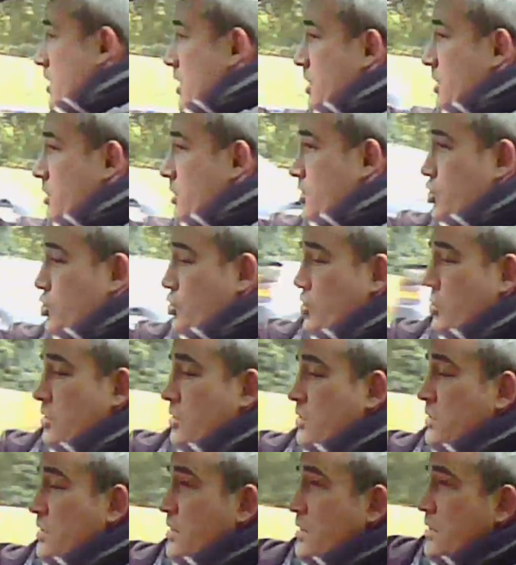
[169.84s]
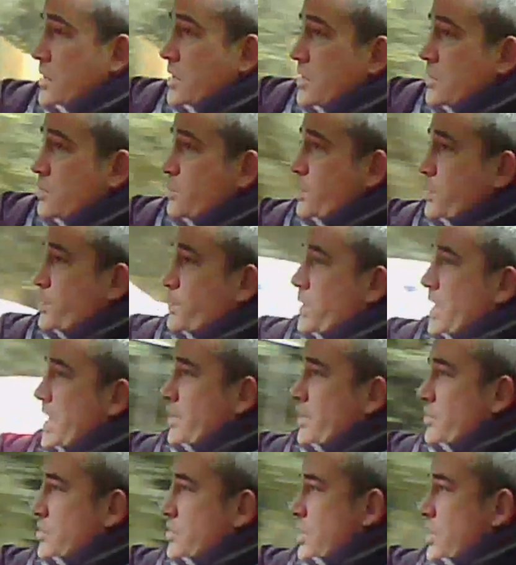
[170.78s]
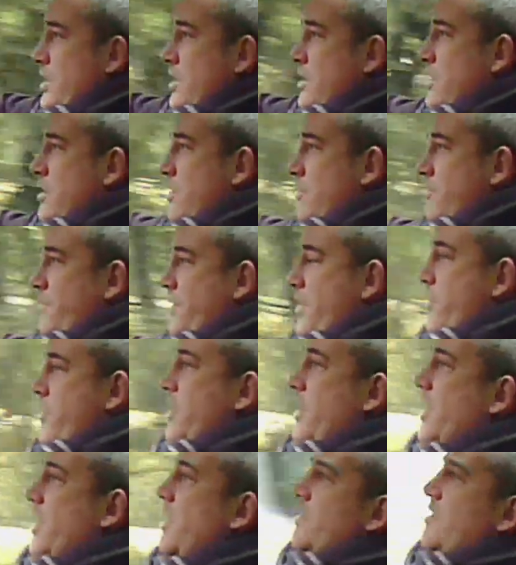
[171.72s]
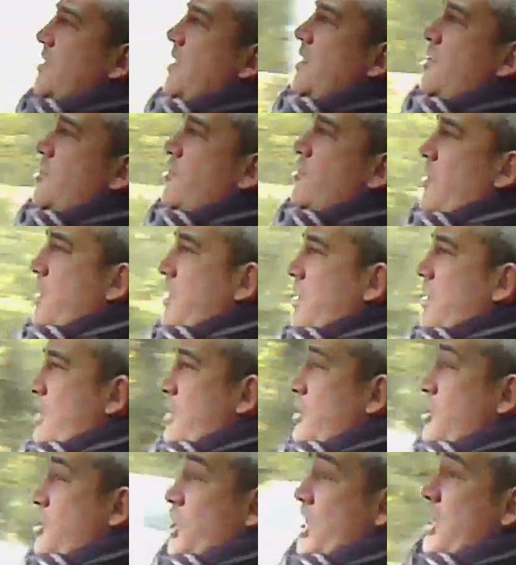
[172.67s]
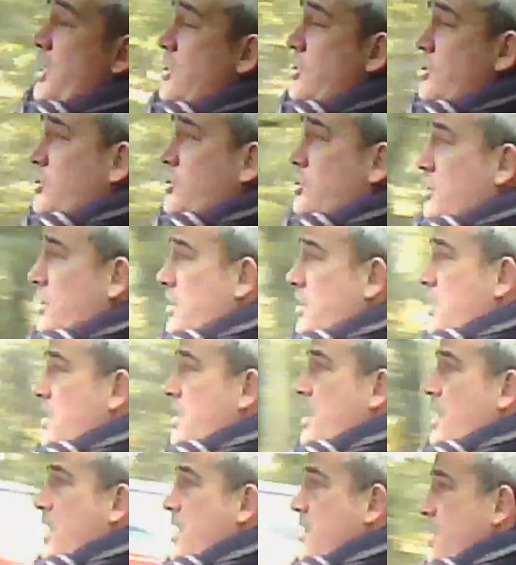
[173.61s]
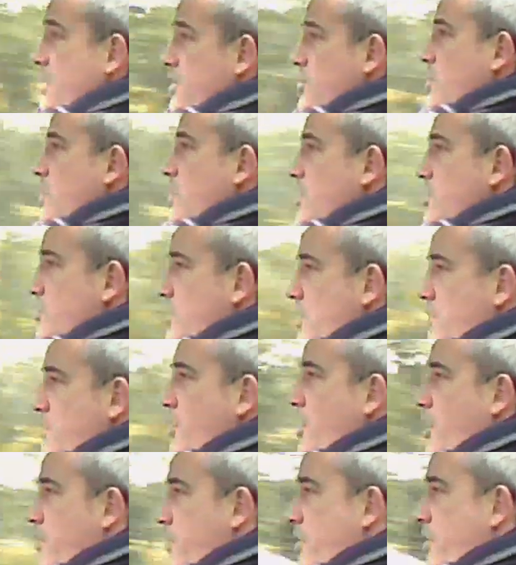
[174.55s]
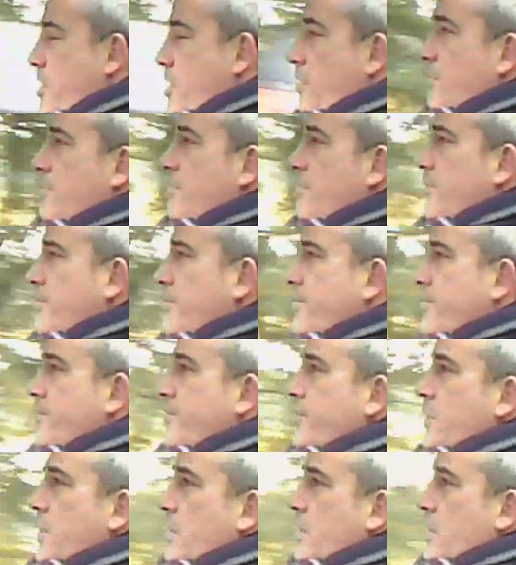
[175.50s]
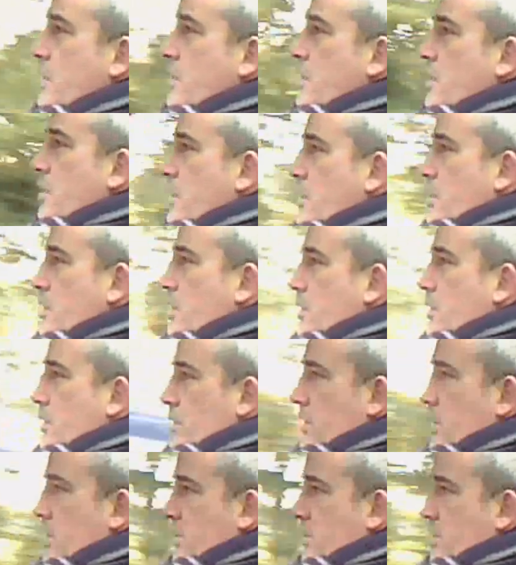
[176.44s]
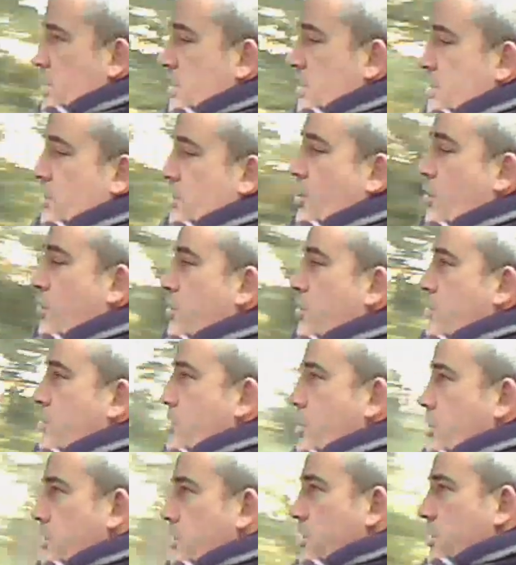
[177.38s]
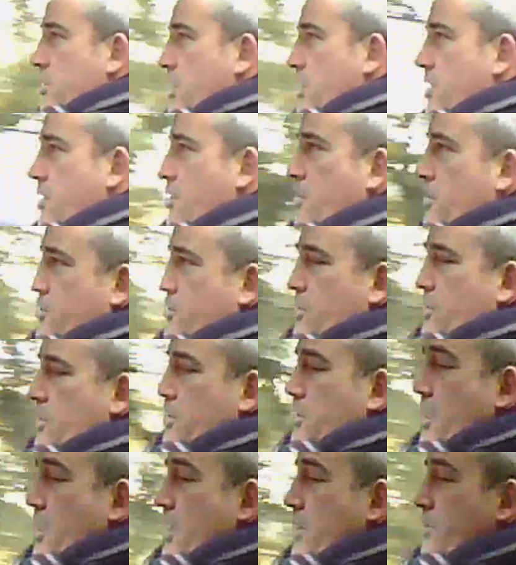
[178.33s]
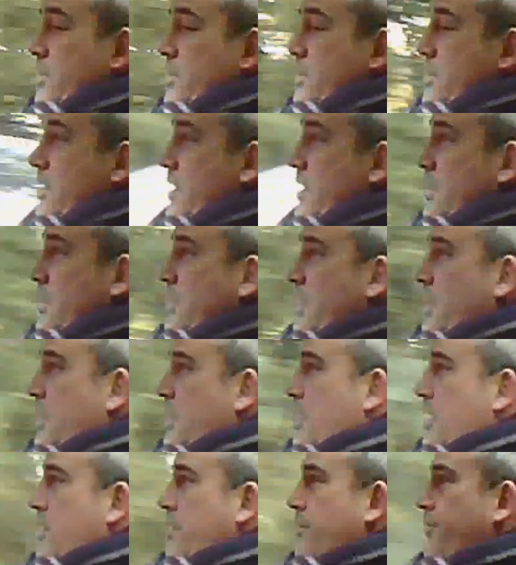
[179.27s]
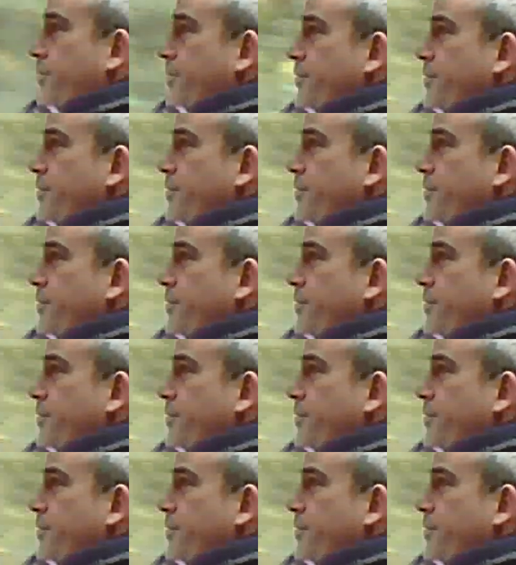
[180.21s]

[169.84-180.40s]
I can assure you that these panels here are very easily uh, changed and they do literally pop off. This is the older model because I know it's got the tape cassette deck in.